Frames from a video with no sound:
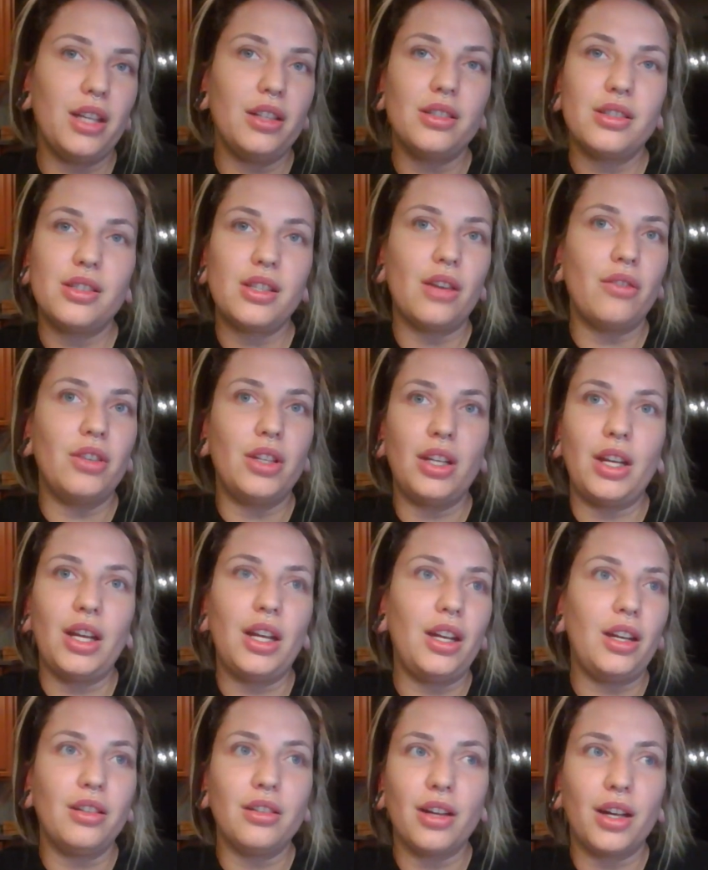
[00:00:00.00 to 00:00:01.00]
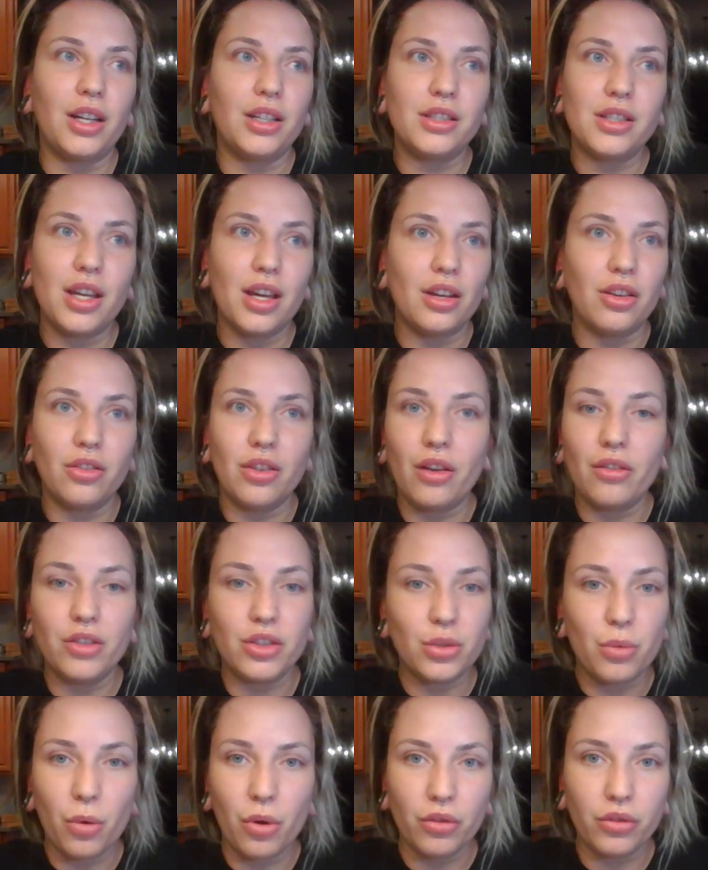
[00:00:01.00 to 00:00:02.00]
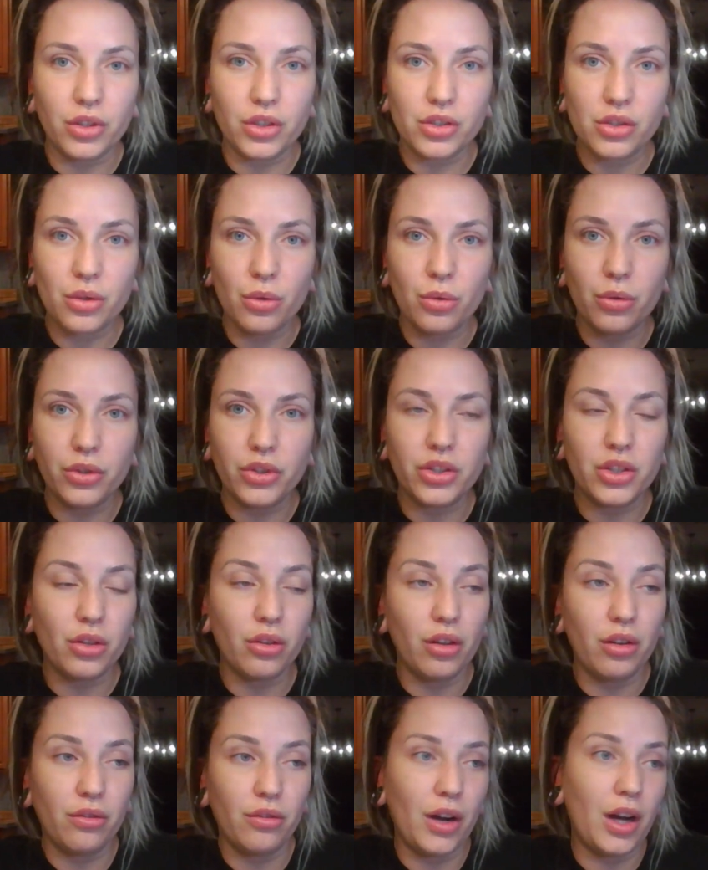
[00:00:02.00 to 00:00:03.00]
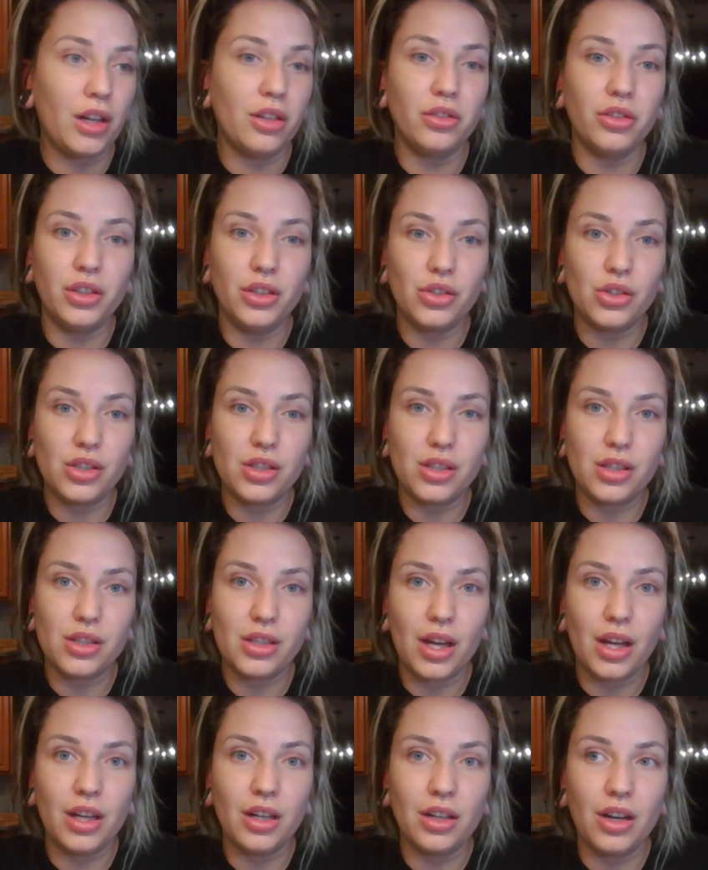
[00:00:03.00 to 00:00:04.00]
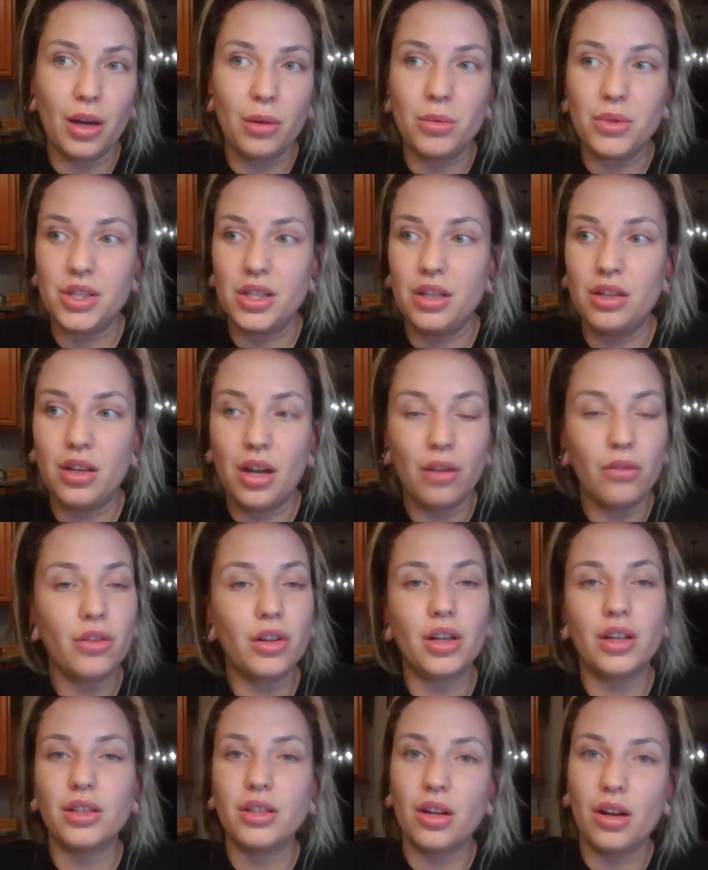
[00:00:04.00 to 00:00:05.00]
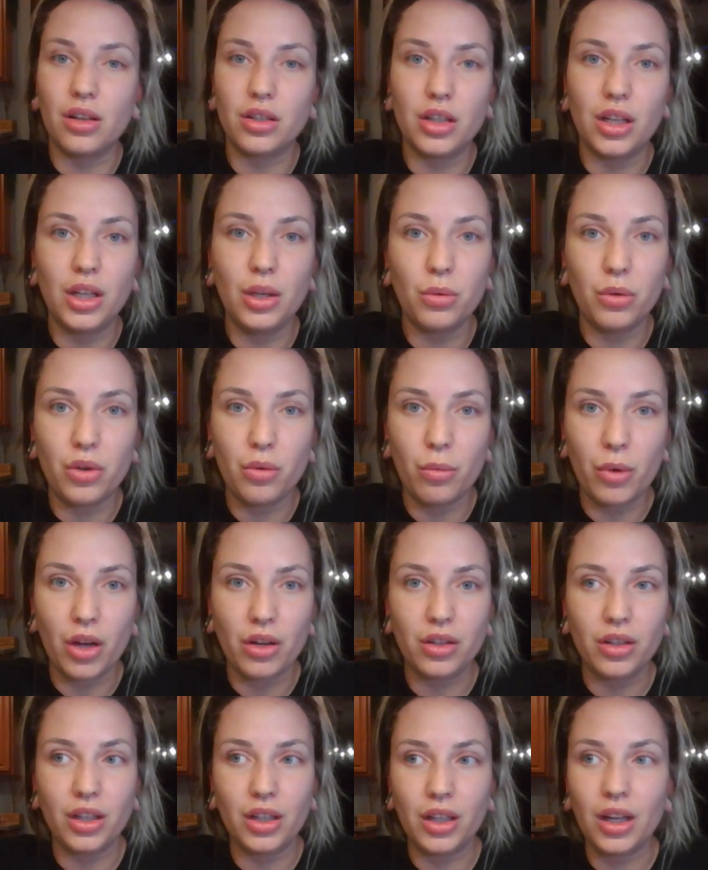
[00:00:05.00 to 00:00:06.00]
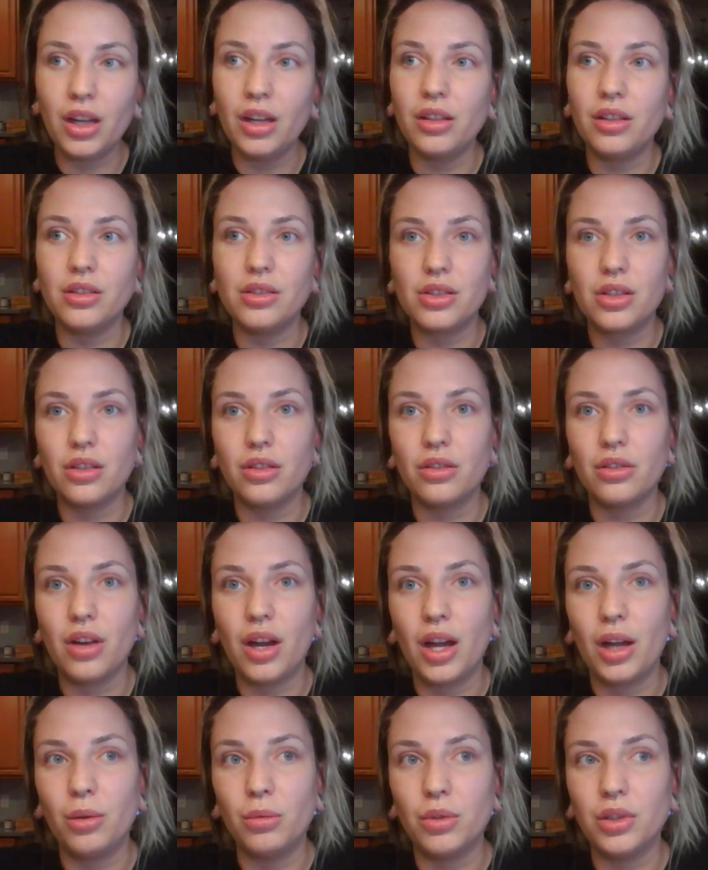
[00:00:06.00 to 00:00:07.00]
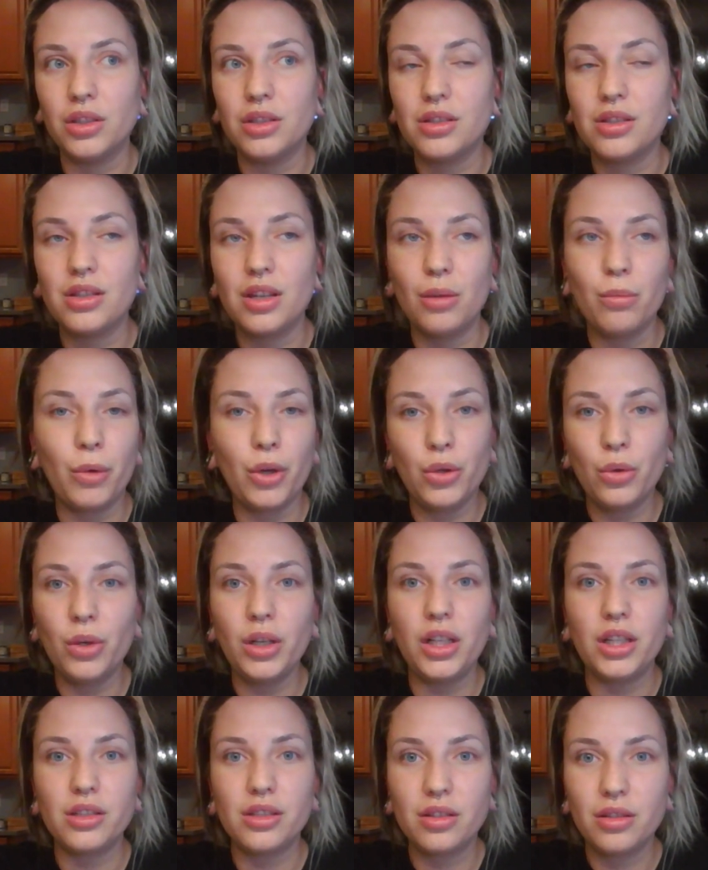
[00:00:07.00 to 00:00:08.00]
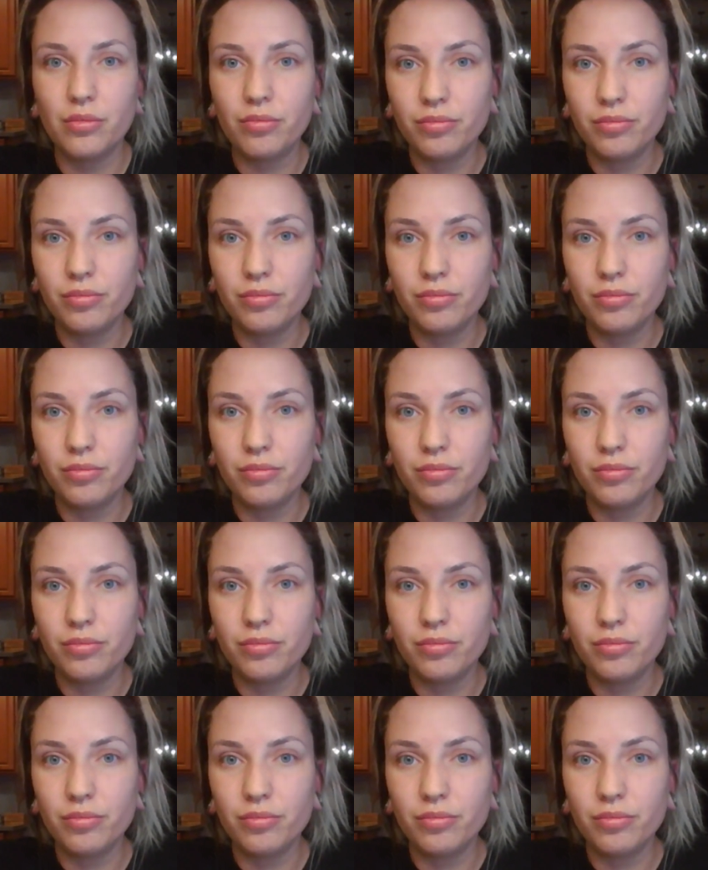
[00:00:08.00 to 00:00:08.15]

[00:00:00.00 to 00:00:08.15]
7, 8, 9, 10, 11, 12 years old, until I finally just decided I was never going to talk to anyone about it again until I was in my 20s.